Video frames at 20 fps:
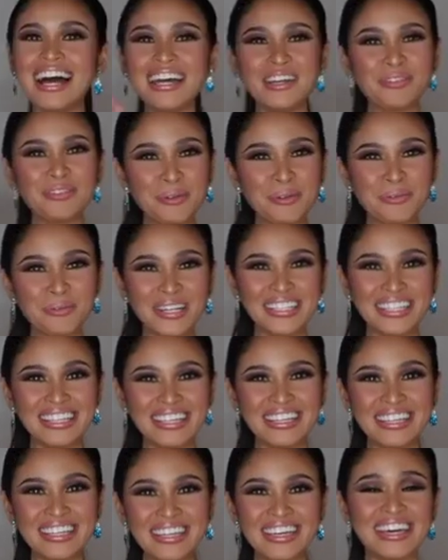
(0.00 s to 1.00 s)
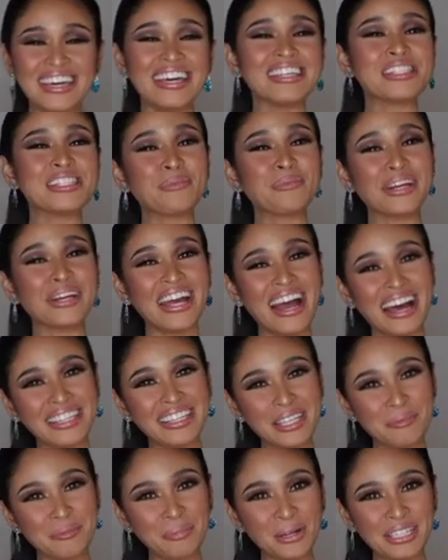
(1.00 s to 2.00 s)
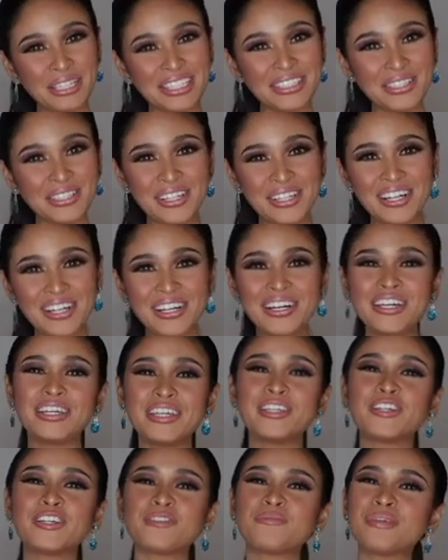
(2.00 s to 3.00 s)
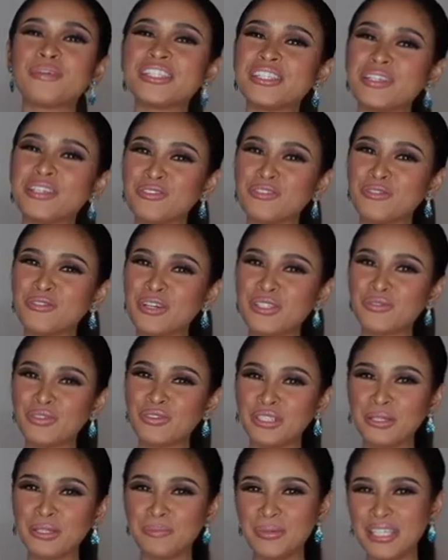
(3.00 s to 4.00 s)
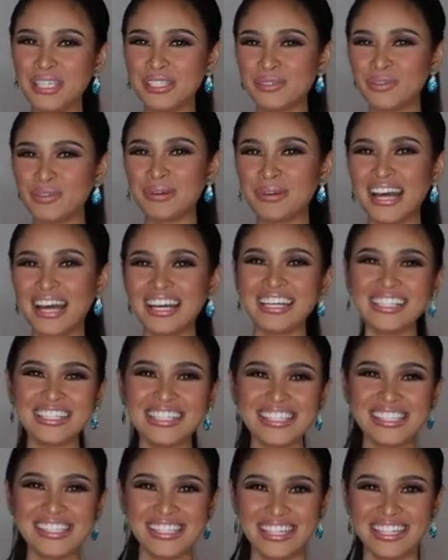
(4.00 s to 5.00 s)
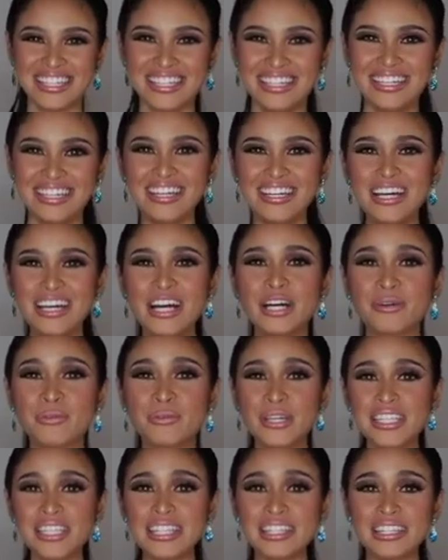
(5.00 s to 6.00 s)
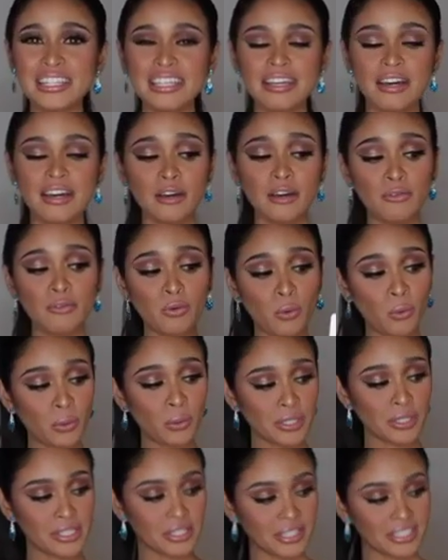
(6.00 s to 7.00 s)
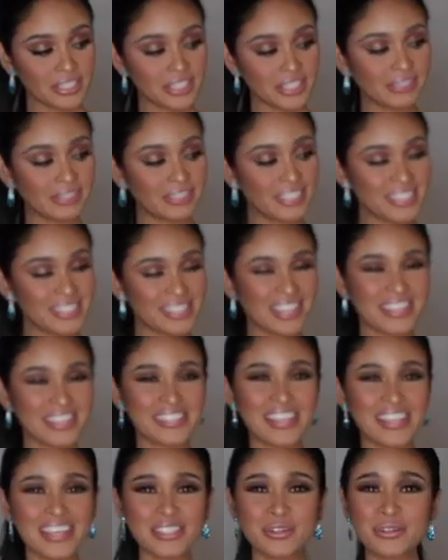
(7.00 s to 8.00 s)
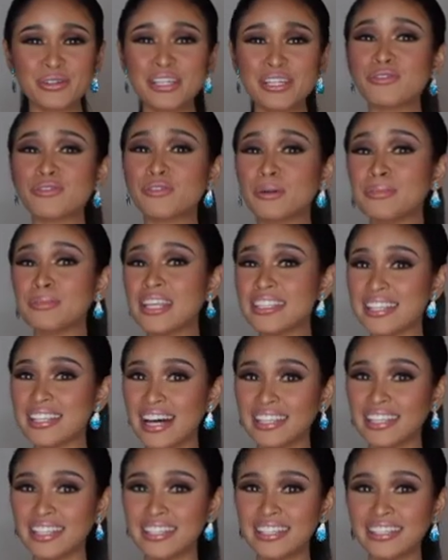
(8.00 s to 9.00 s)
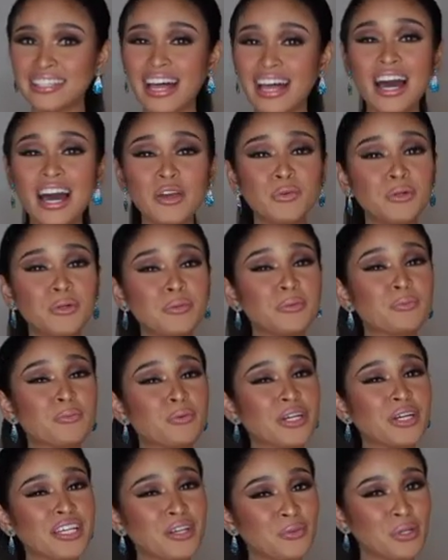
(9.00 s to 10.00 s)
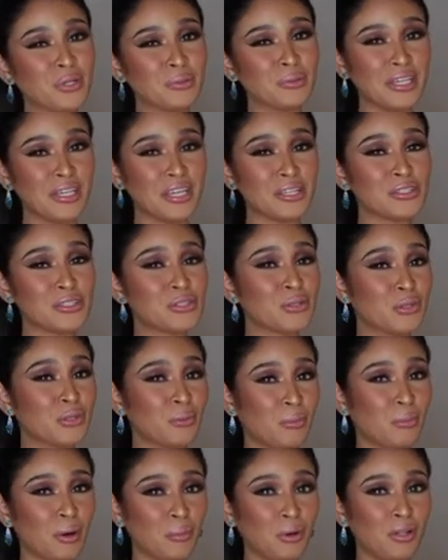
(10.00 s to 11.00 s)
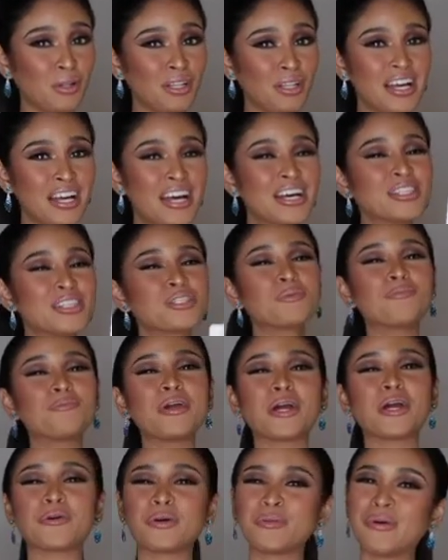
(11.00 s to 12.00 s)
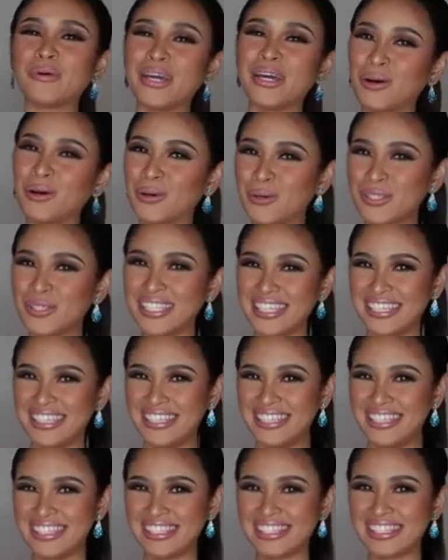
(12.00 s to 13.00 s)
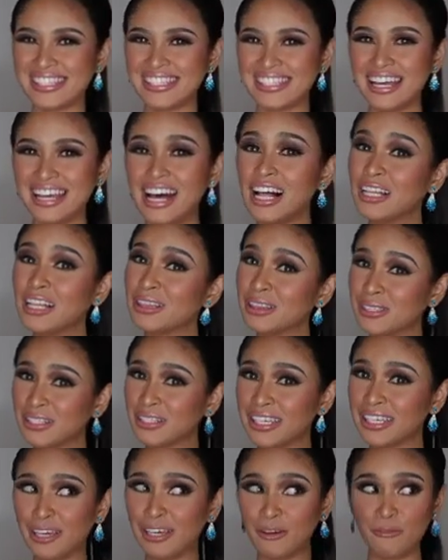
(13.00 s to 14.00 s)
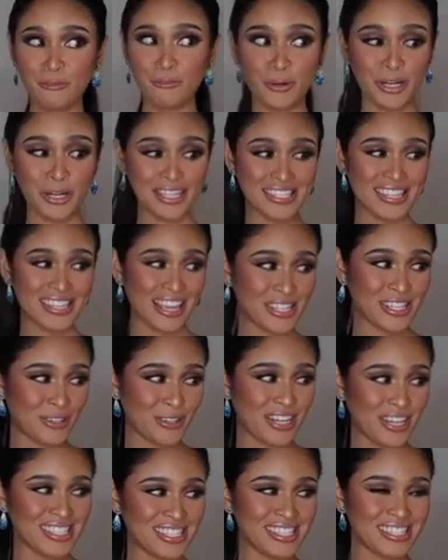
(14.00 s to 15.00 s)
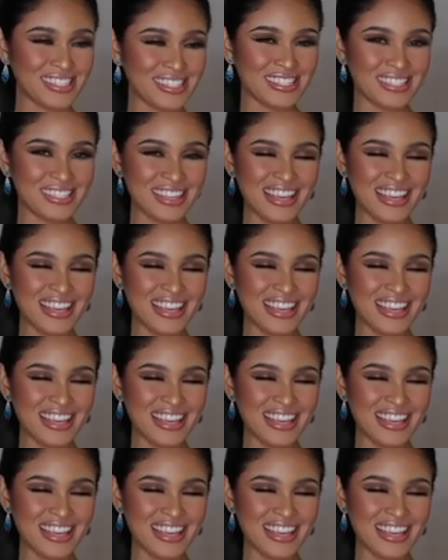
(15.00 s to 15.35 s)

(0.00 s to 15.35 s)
Hi everybody, it's Mirhan Hipolito, your Miss Universe Philippines from Angeles City. Recently, I have ordered these accessories from Lazada that I will be bringing with me into the bubble to pair with my OOTDs. Looking for accessories?